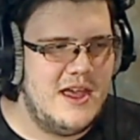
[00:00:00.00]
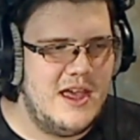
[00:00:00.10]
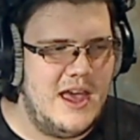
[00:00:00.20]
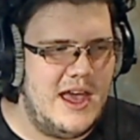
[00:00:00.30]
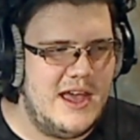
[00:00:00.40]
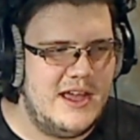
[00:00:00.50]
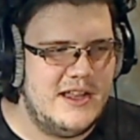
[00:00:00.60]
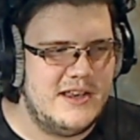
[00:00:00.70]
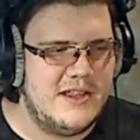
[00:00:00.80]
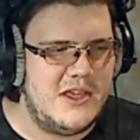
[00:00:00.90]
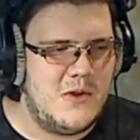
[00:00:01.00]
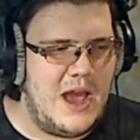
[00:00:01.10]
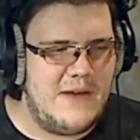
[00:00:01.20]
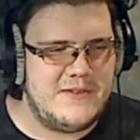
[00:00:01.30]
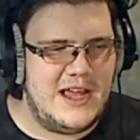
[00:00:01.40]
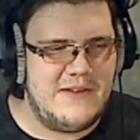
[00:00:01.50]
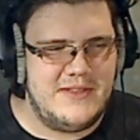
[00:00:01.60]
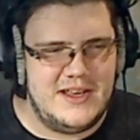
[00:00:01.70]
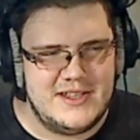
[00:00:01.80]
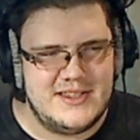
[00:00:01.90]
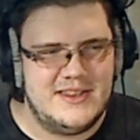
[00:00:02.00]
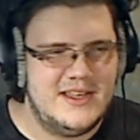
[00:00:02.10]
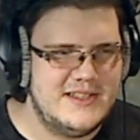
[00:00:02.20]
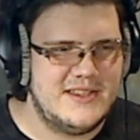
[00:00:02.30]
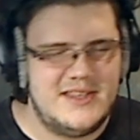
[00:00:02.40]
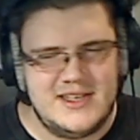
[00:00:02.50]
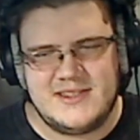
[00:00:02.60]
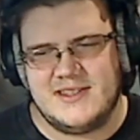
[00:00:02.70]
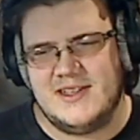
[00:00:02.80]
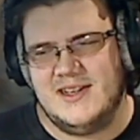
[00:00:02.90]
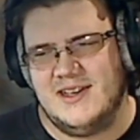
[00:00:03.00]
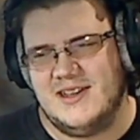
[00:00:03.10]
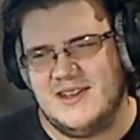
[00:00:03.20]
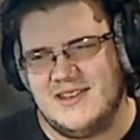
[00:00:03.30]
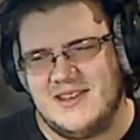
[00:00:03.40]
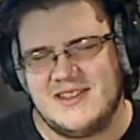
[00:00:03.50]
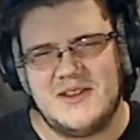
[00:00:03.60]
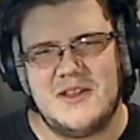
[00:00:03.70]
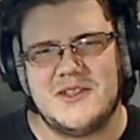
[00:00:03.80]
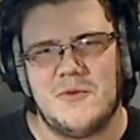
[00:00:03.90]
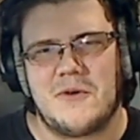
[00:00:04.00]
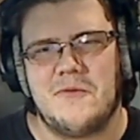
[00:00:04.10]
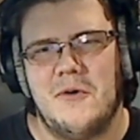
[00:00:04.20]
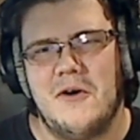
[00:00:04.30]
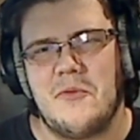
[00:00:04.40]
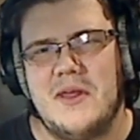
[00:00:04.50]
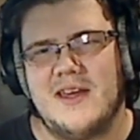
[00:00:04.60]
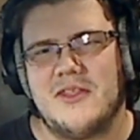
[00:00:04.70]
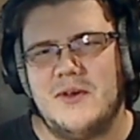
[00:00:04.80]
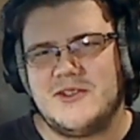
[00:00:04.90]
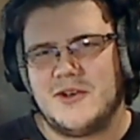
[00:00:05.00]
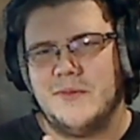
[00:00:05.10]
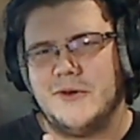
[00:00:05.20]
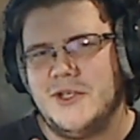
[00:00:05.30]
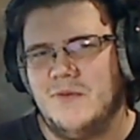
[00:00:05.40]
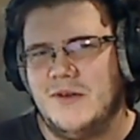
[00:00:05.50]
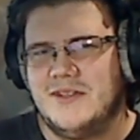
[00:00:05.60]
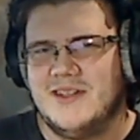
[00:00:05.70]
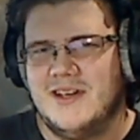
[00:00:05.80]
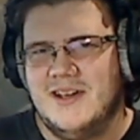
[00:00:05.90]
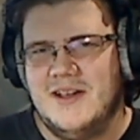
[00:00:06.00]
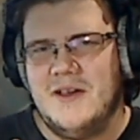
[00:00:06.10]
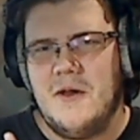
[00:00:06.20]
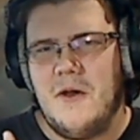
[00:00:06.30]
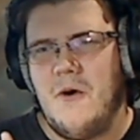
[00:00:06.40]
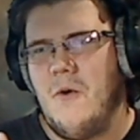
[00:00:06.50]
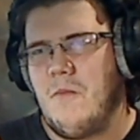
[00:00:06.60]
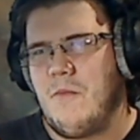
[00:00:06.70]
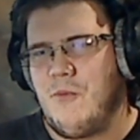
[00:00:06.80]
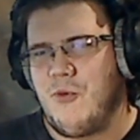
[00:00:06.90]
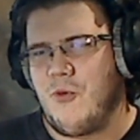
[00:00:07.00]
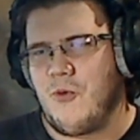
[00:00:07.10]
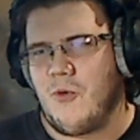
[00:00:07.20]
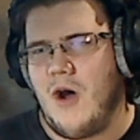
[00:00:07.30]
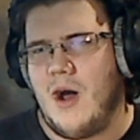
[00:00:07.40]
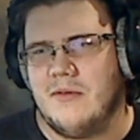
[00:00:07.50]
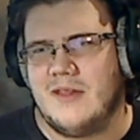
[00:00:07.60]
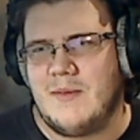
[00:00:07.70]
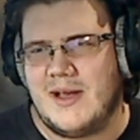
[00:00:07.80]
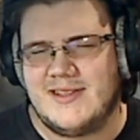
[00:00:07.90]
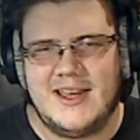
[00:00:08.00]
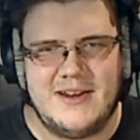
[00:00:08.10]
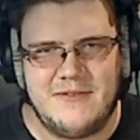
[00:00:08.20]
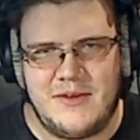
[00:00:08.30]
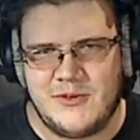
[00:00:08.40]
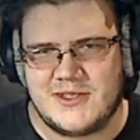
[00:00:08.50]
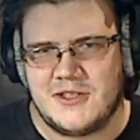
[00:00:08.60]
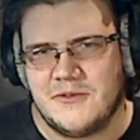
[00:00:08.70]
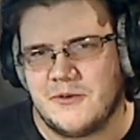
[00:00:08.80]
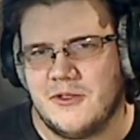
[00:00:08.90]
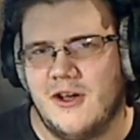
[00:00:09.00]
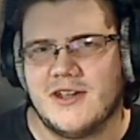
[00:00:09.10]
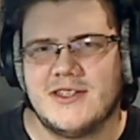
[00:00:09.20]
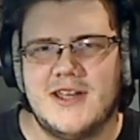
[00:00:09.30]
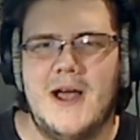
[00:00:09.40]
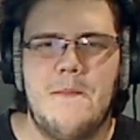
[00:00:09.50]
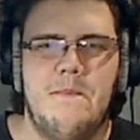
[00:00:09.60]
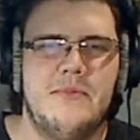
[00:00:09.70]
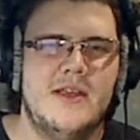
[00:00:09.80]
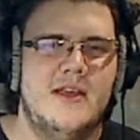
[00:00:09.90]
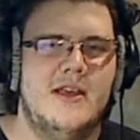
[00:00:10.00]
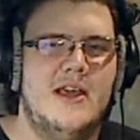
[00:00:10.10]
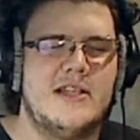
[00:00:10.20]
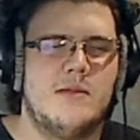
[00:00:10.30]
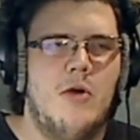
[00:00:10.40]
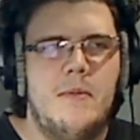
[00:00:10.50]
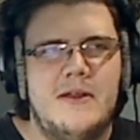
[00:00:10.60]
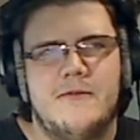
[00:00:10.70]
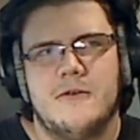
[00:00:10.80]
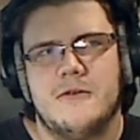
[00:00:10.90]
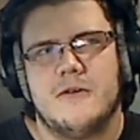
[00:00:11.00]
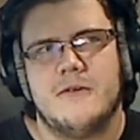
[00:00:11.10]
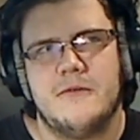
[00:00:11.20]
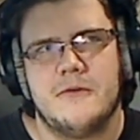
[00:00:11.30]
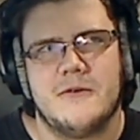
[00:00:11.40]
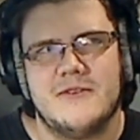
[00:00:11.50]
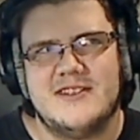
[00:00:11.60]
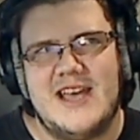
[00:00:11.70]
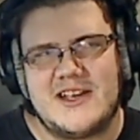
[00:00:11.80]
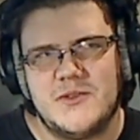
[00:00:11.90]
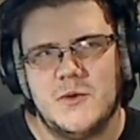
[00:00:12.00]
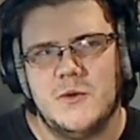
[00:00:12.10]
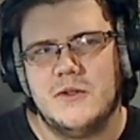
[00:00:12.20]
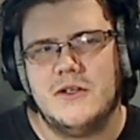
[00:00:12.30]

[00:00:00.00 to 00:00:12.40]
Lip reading: and you have to have this and this and this. Doesn't work well for me. Like 3-star Emotion was probably my second favorite skill for the longest time. So I'm hoping for Zexal,